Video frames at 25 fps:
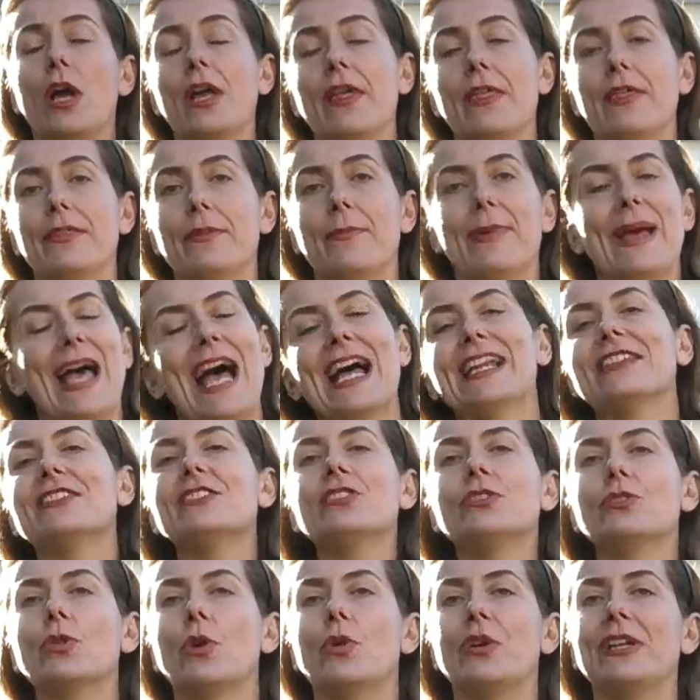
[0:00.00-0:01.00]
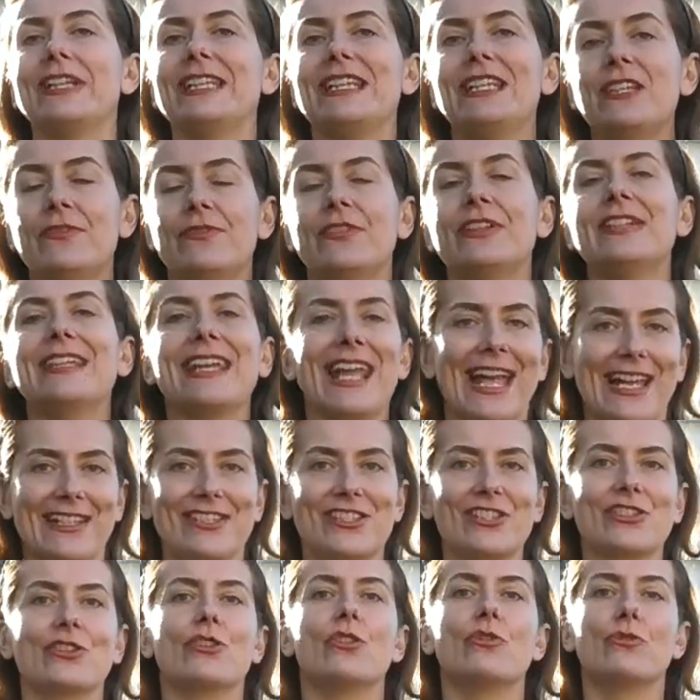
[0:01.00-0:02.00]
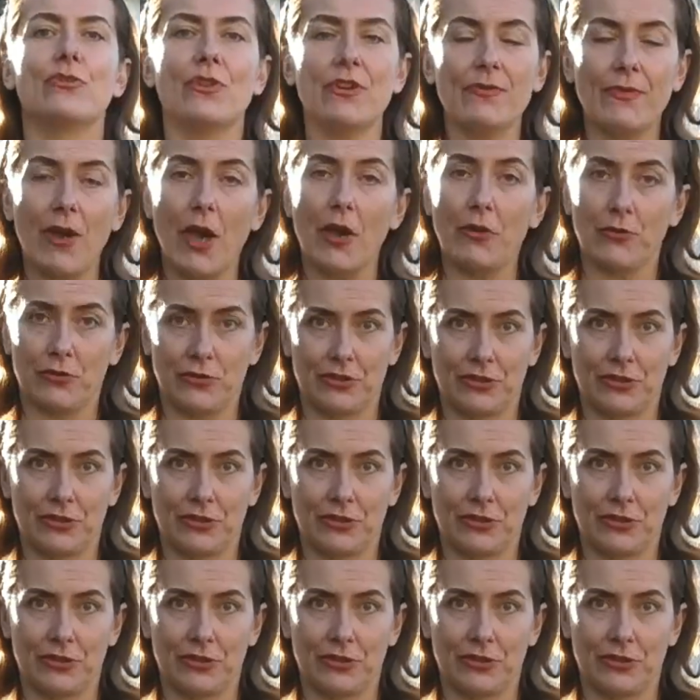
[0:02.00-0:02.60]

the patent or it even gets revoked.